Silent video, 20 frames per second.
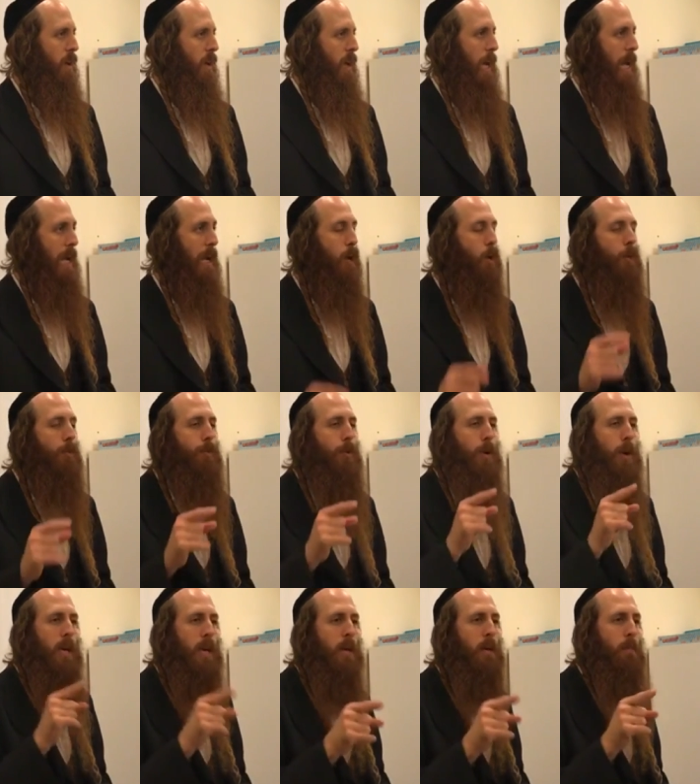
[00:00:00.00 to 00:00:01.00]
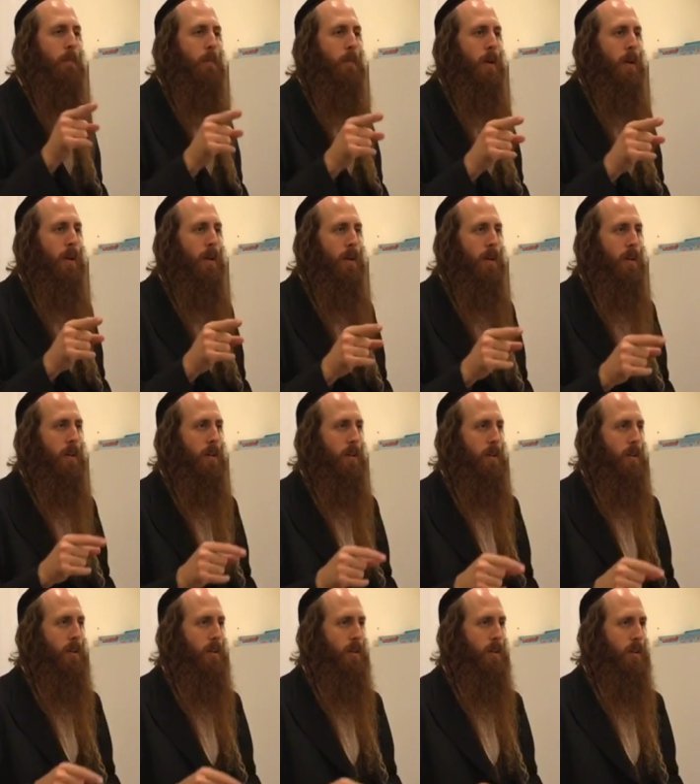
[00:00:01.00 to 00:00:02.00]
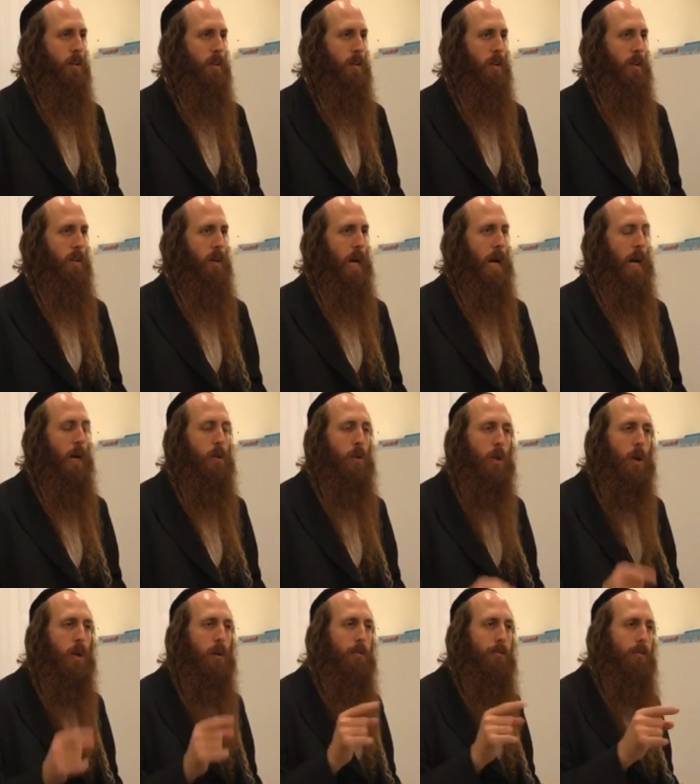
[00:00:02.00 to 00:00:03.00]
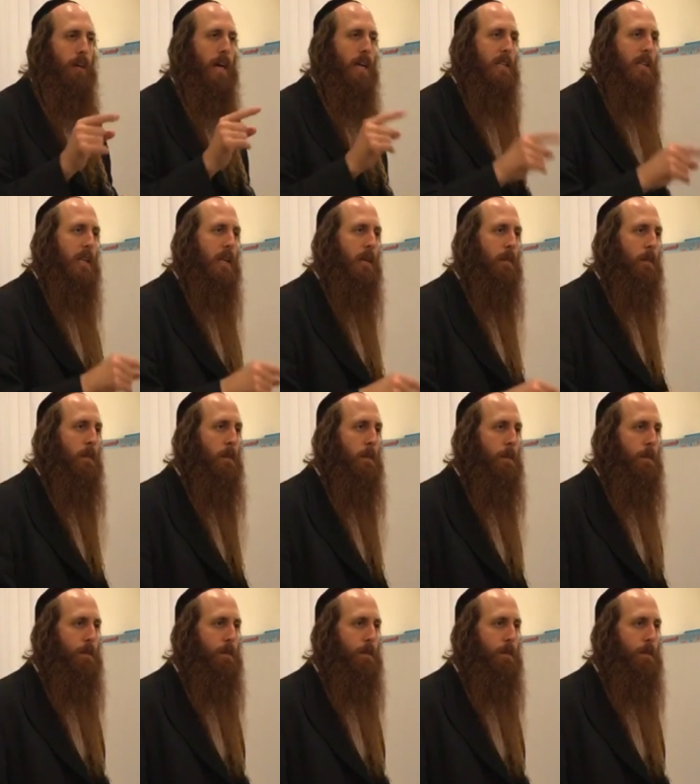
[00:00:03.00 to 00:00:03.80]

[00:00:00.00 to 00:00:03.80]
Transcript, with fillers: And look for Him. How are you going to find Him?